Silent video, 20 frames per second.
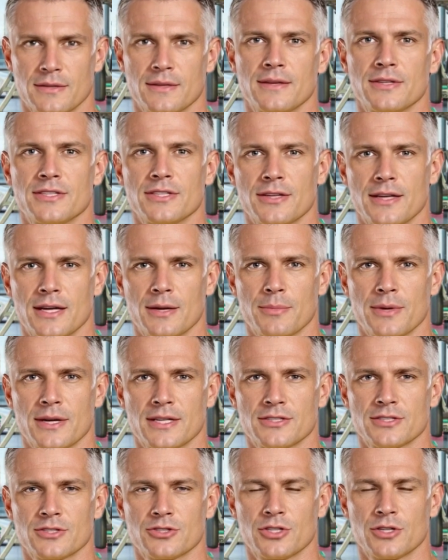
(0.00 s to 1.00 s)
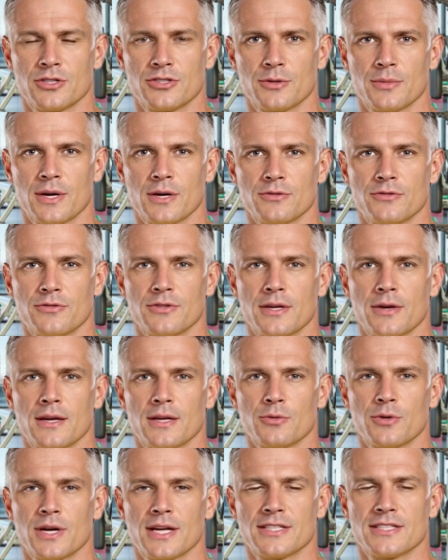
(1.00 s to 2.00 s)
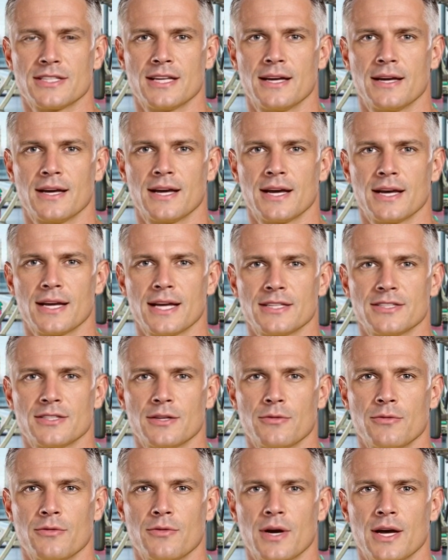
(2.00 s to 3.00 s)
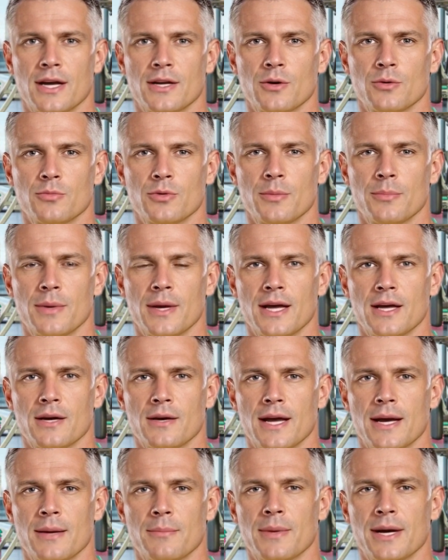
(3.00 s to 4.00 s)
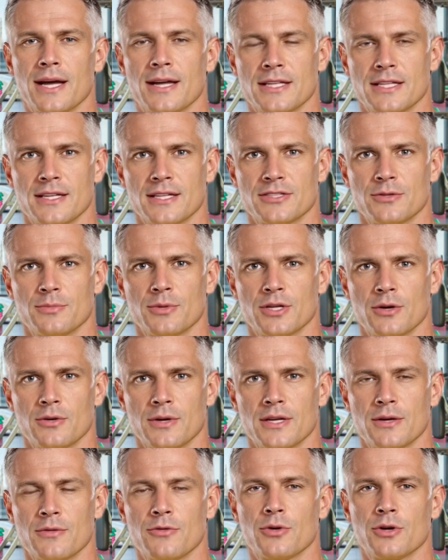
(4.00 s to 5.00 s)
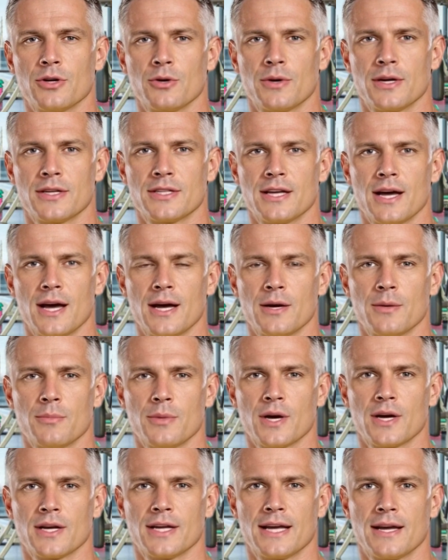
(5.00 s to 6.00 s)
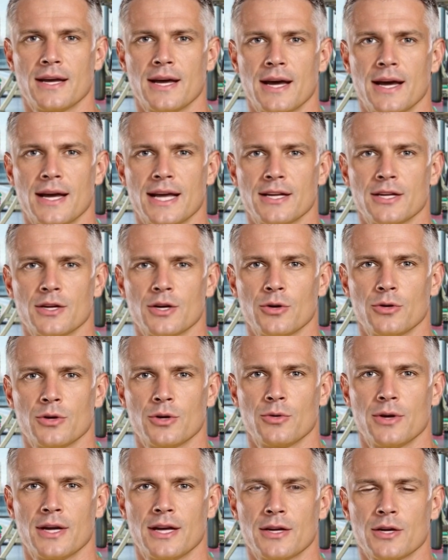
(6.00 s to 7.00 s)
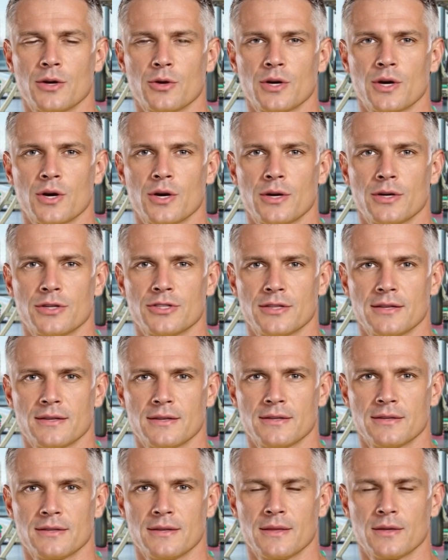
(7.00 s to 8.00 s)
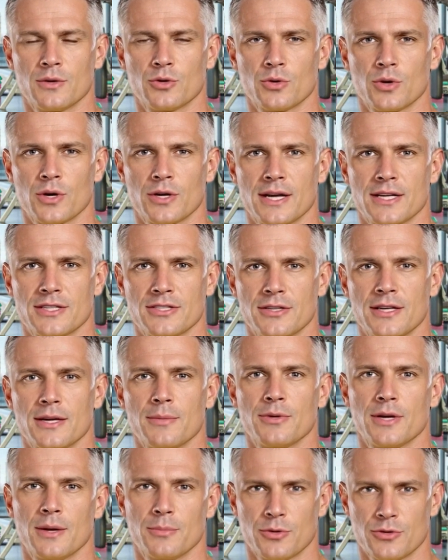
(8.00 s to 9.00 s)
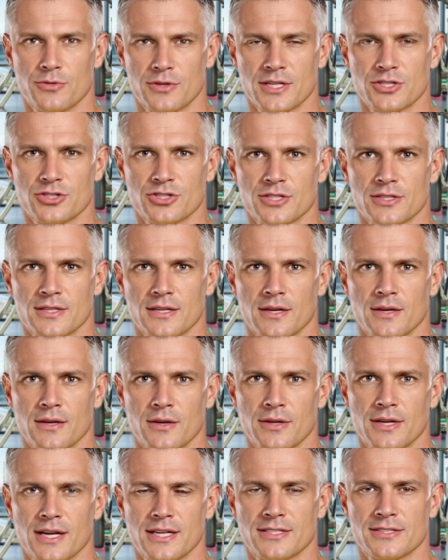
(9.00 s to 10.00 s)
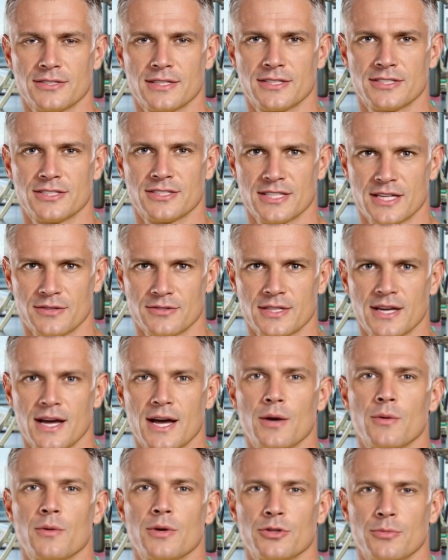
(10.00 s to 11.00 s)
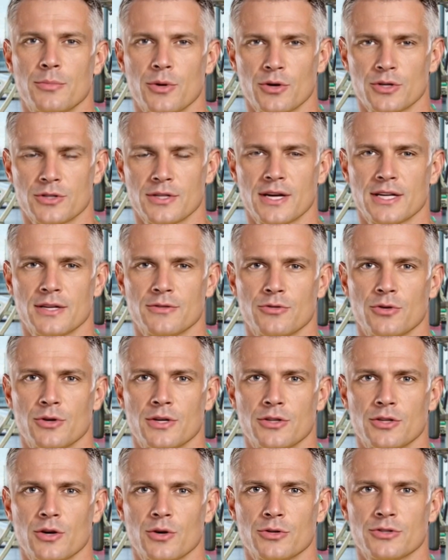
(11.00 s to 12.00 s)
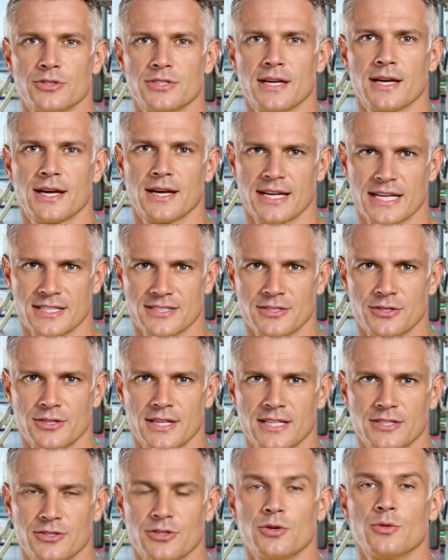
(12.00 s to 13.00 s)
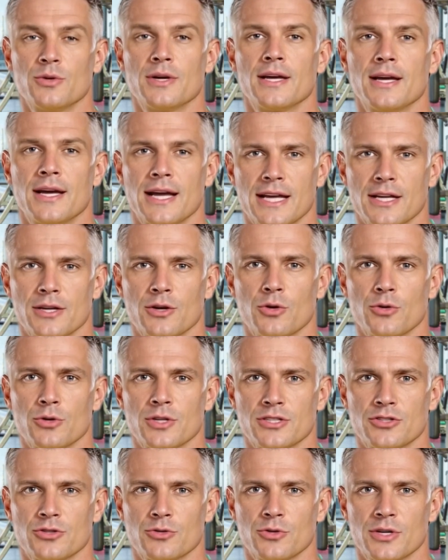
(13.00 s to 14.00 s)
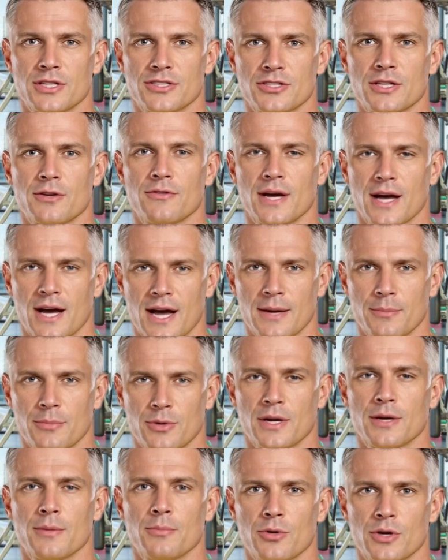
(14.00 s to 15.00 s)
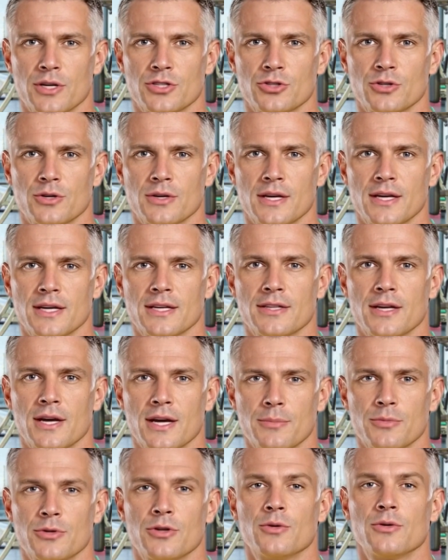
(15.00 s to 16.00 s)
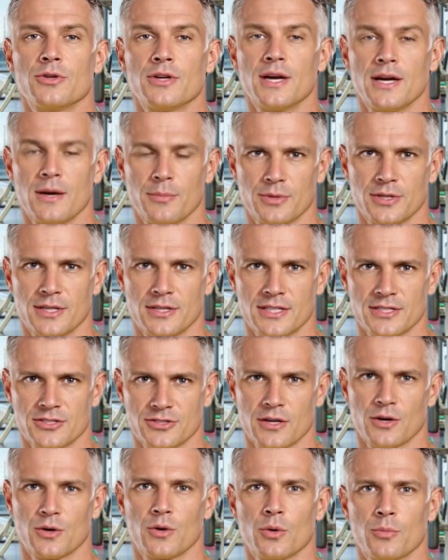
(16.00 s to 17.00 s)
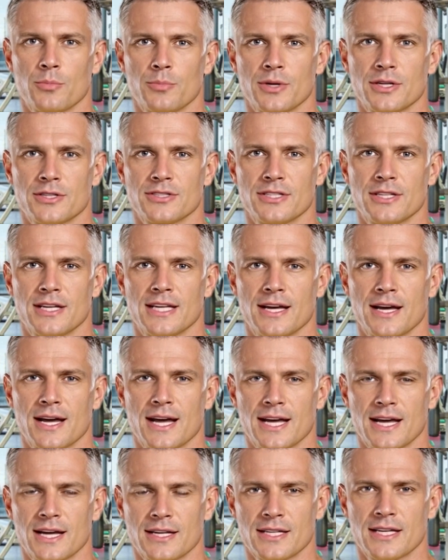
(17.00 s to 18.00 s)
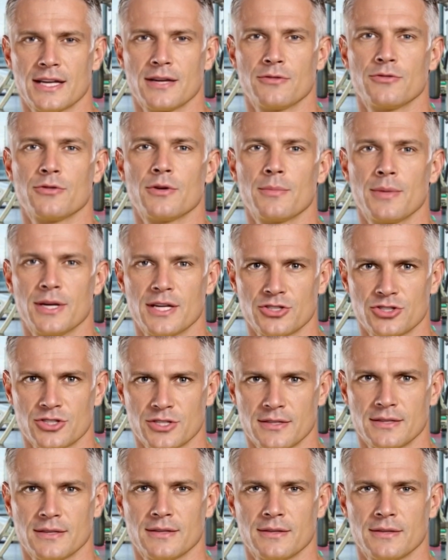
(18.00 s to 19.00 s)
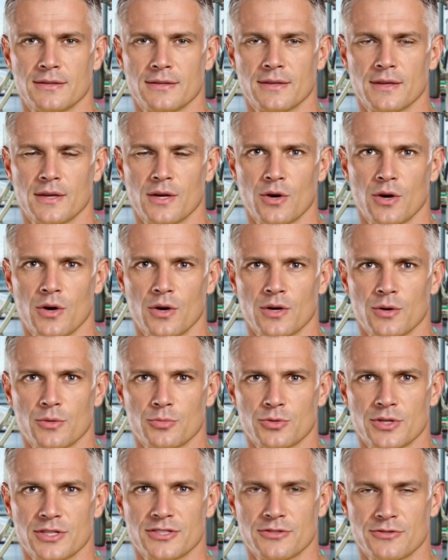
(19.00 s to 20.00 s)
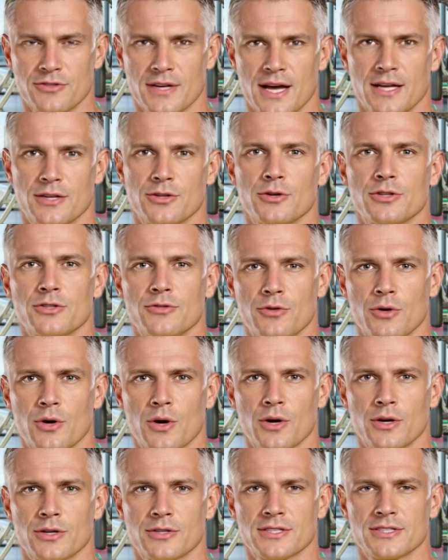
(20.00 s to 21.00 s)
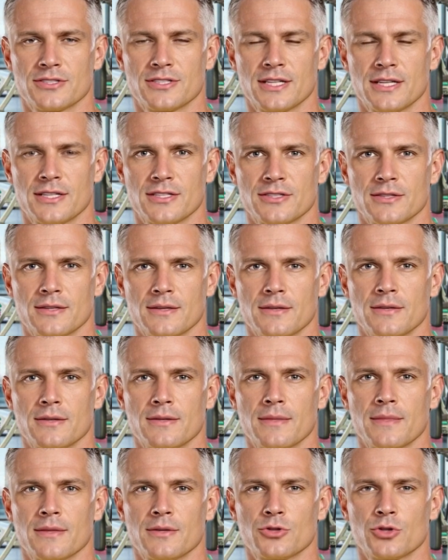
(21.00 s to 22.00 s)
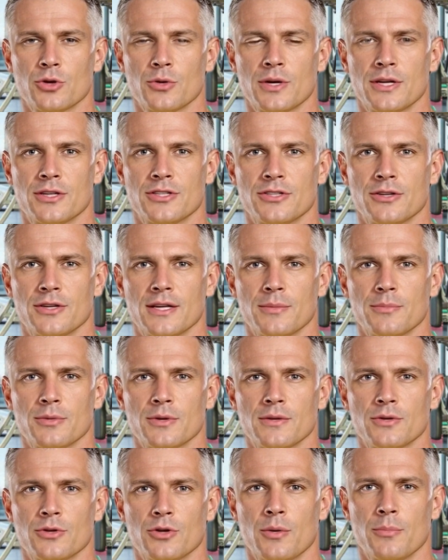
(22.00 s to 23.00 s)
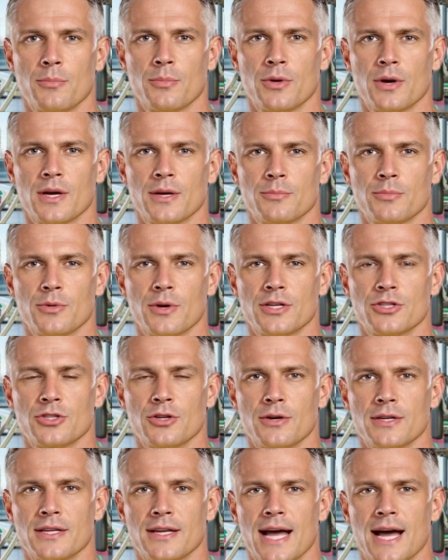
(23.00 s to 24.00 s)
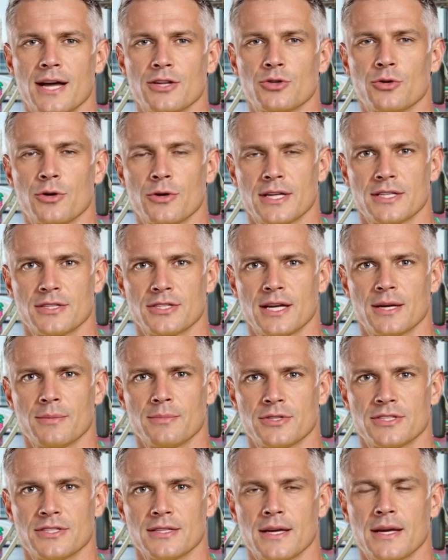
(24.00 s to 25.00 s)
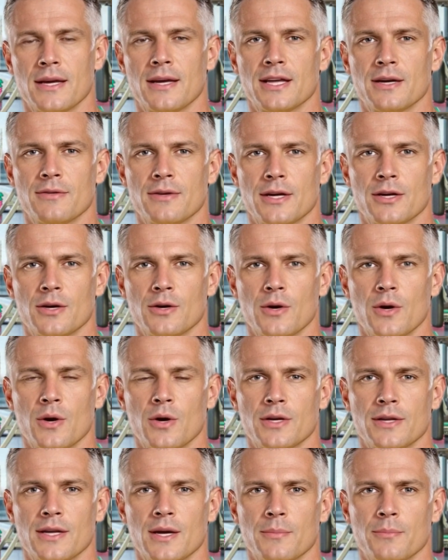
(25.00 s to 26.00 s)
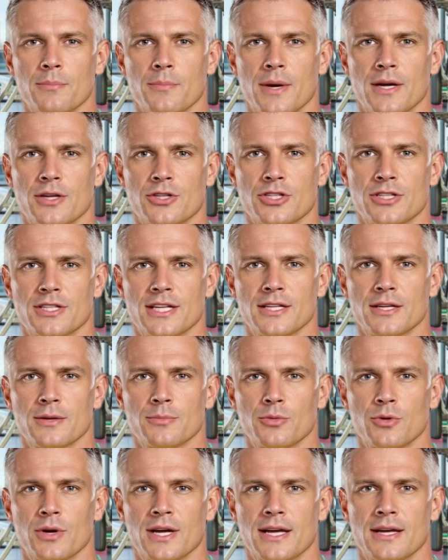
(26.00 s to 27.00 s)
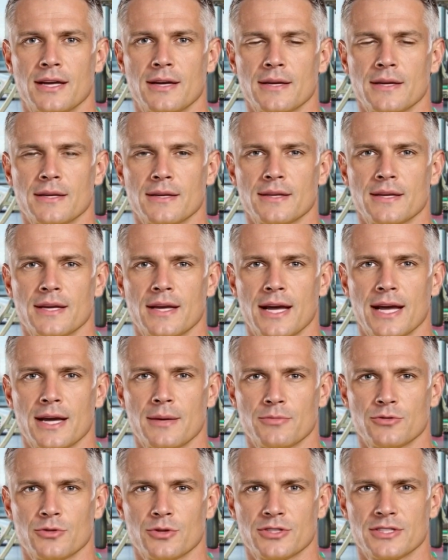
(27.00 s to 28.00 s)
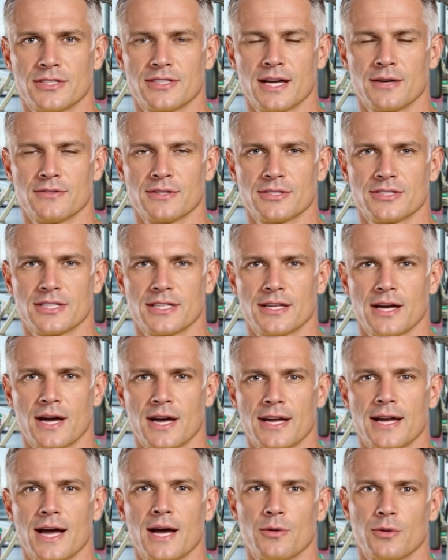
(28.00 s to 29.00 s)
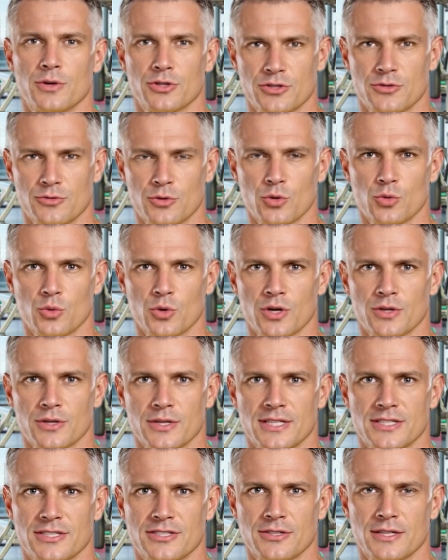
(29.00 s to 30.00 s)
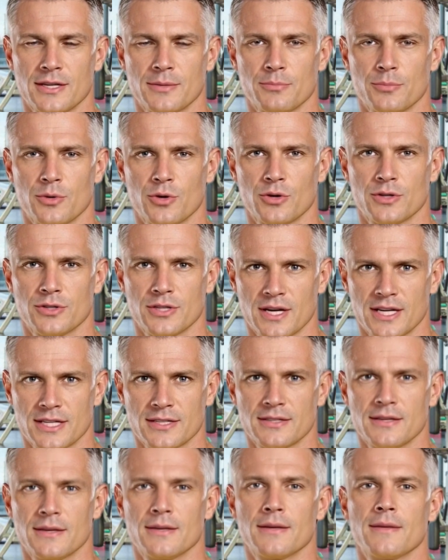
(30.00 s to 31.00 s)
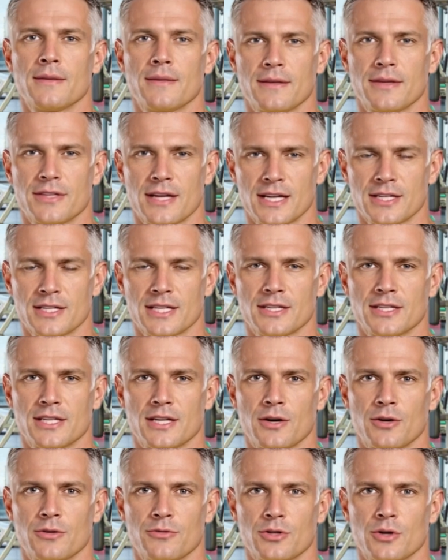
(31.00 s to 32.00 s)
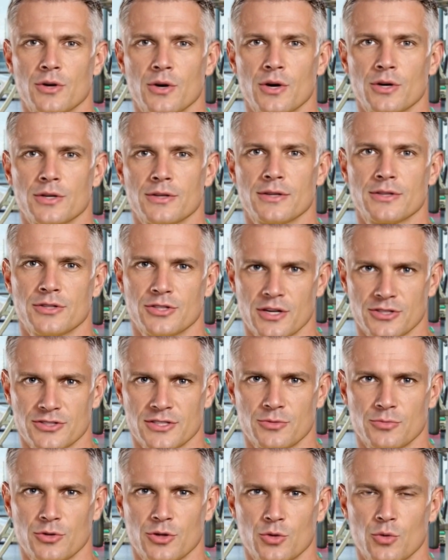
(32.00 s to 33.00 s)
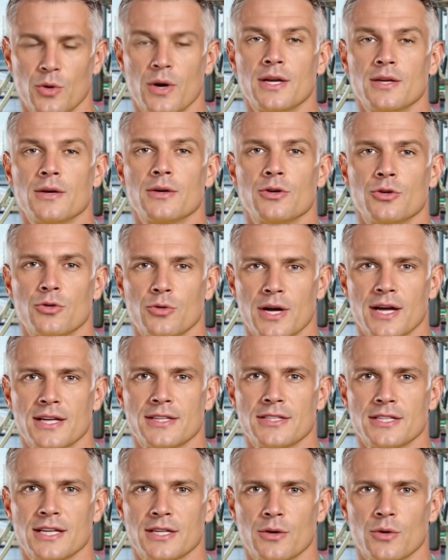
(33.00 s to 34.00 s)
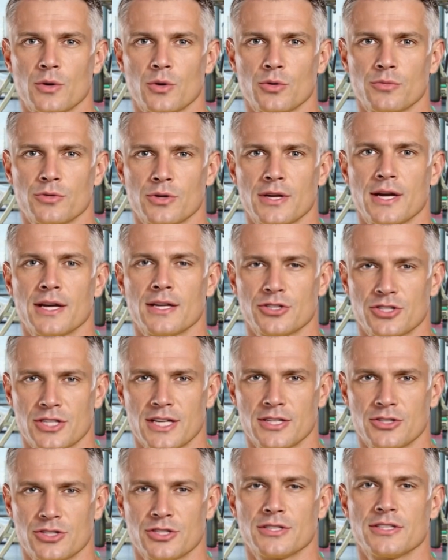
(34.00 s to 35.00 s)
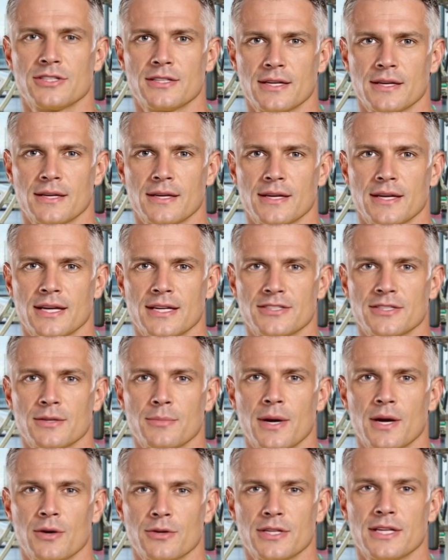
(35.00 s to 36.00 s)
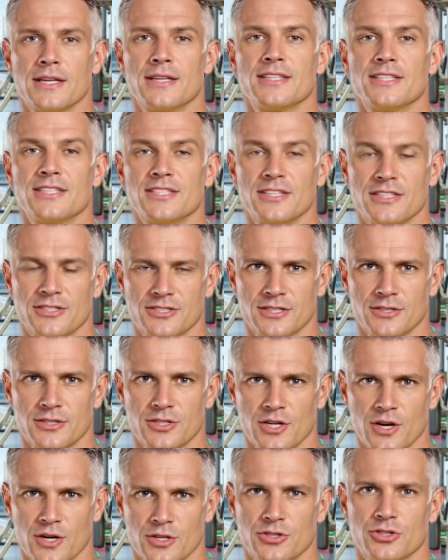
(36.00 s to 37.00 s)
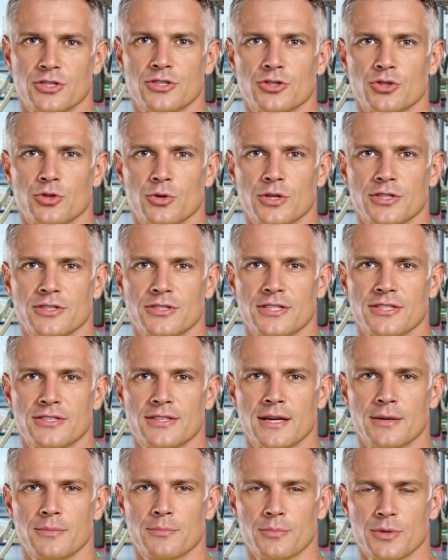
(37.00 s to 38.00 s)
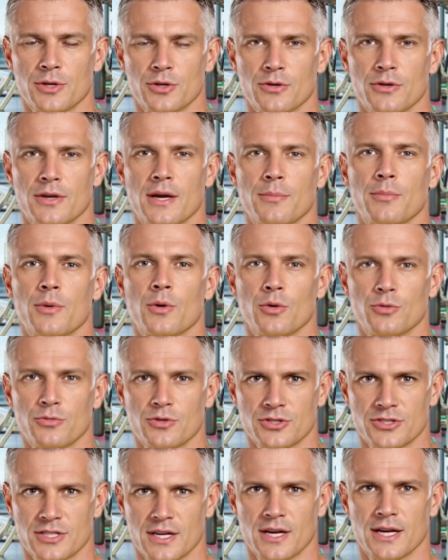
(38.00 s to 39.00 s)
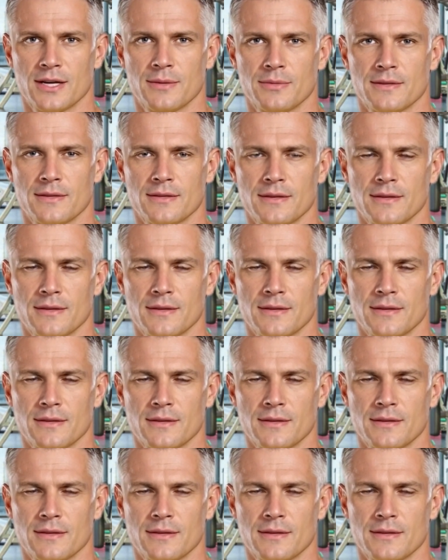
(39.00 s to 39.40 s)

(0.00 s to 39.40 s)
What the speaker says: Sleep isn't just about feeling rested, it's a vital repair and maintenance period for your entire body, including your heart. Chronic sleep deprivation, less than 7 hours per night for adults, is linked to an increased risk of high blood pressure, type 2 diabetes, obesity, and inflammation. All risk factors for heart disease. During sleep, your blood pressure naturally dips, giving your heart a much-needed break. Aim for 7 to 9 hours of quality sleep per night. Taking care of your heart doesn't require drastic overnight changes. It's about consistent conscious choices that build up over time.